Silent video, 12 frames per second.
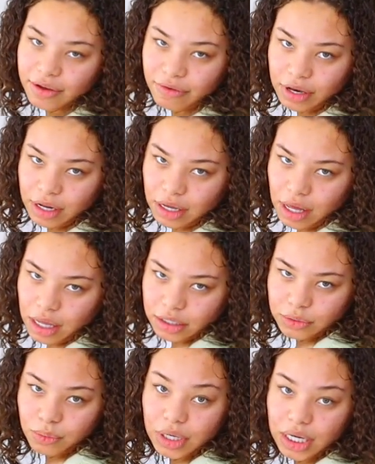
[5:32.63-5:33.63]
if any of you
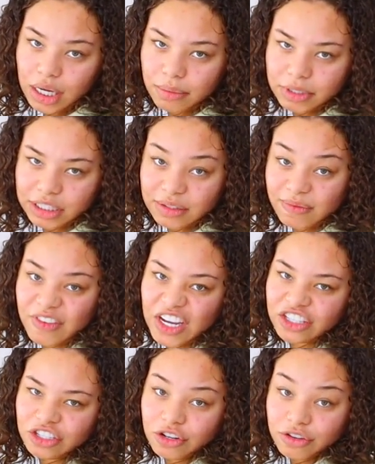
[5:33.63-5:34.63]
guys want to give me some
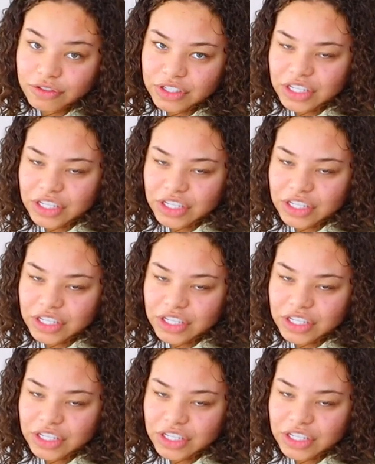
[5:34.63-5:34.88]
Fashion Nova